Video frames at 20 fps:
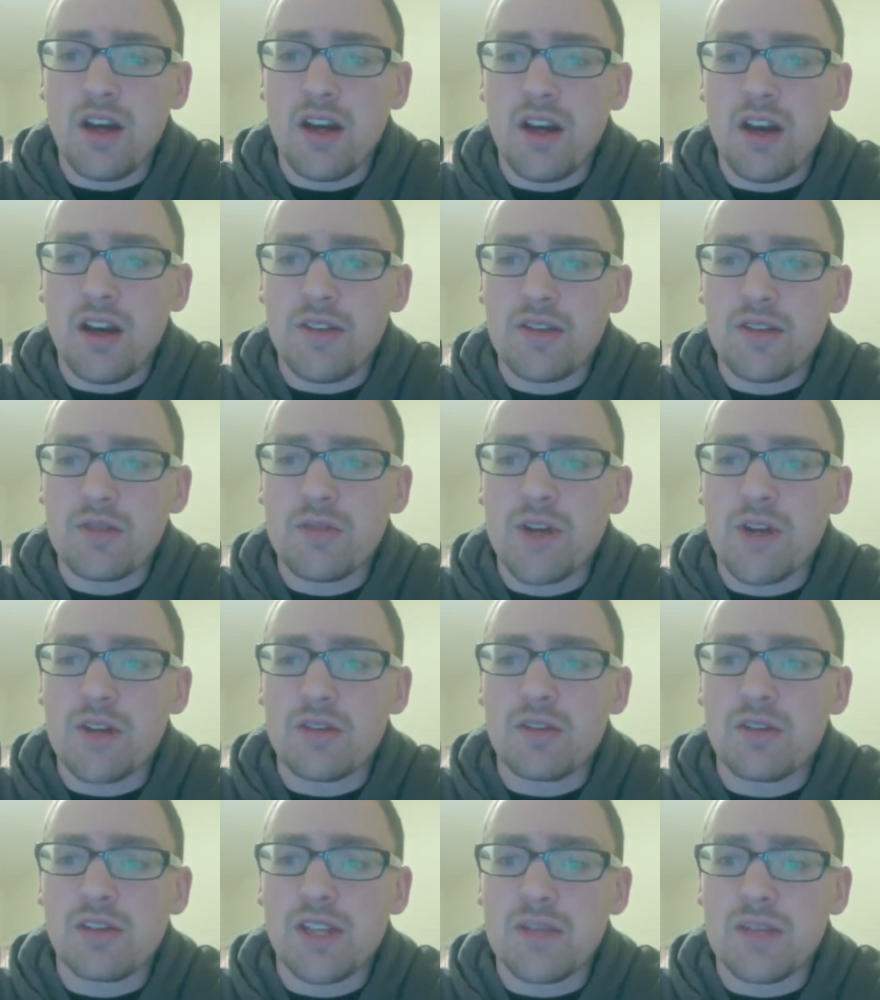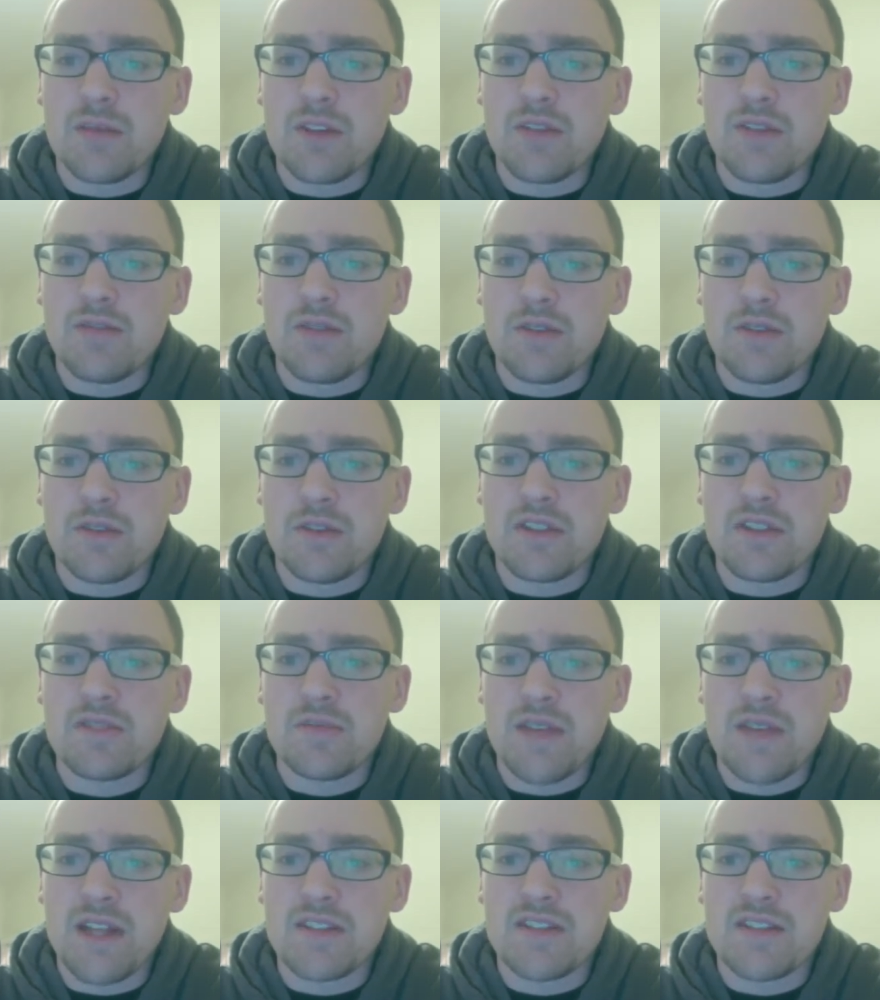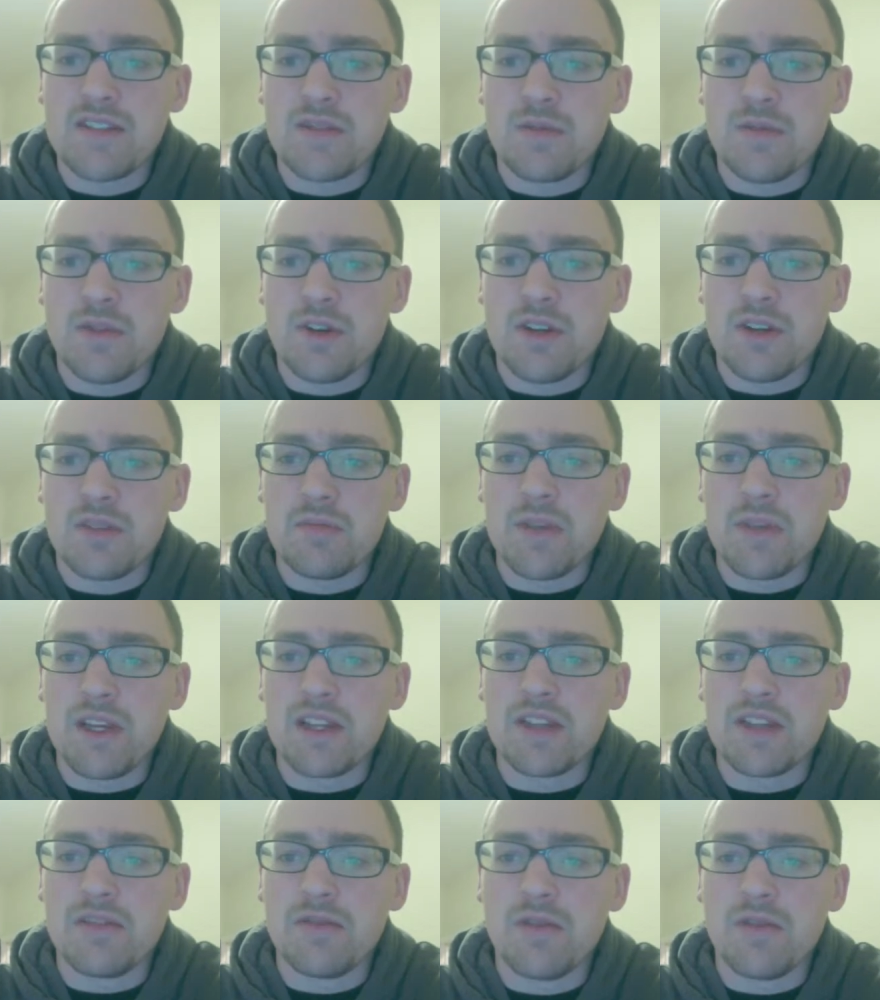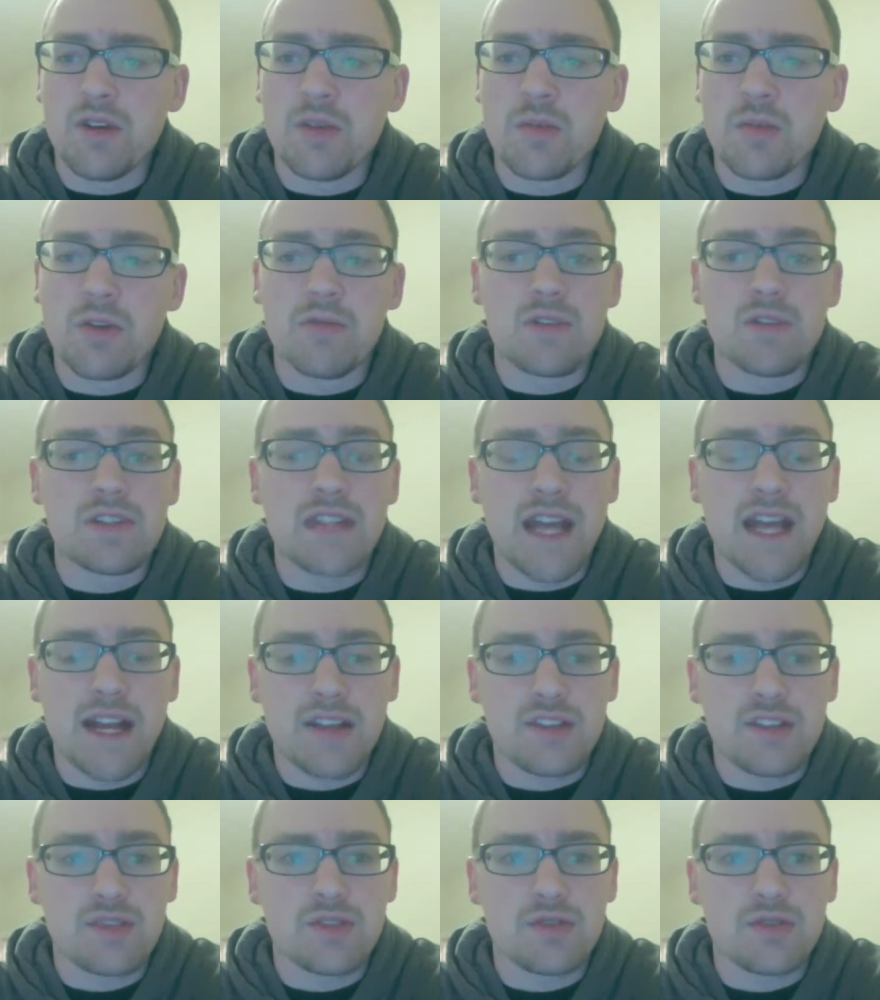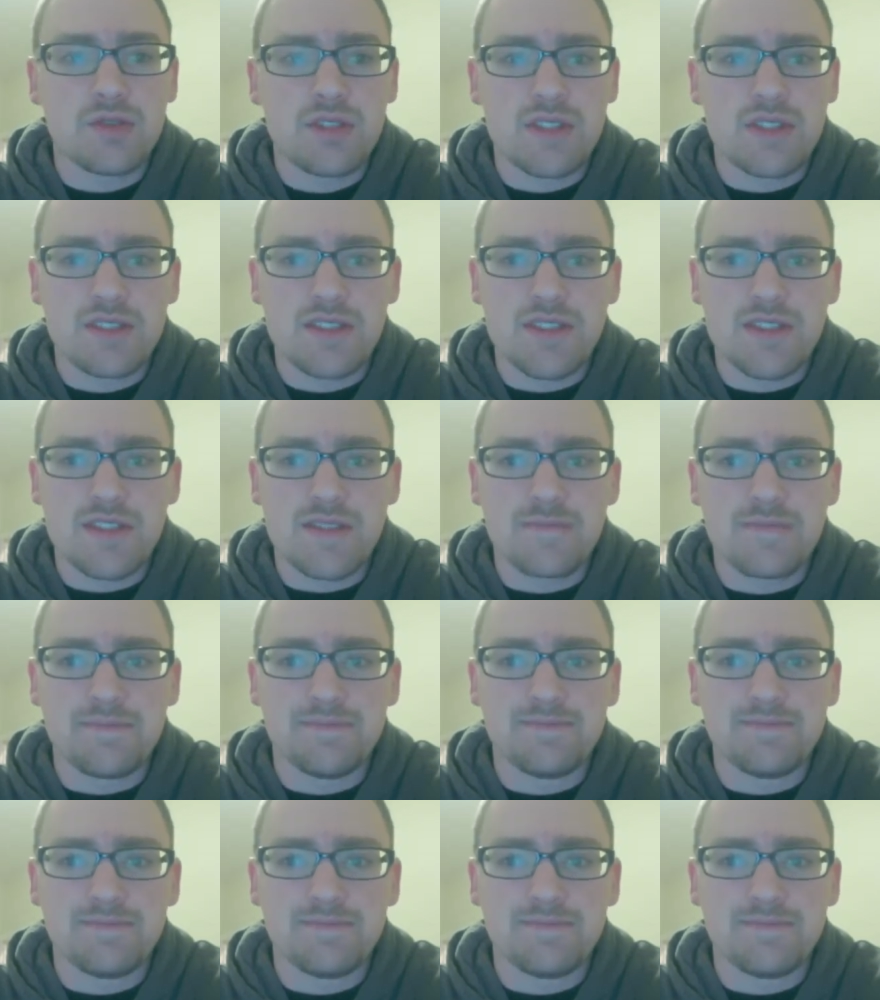Author Ronald Clement further expands this work, but in the form of redactional criticism.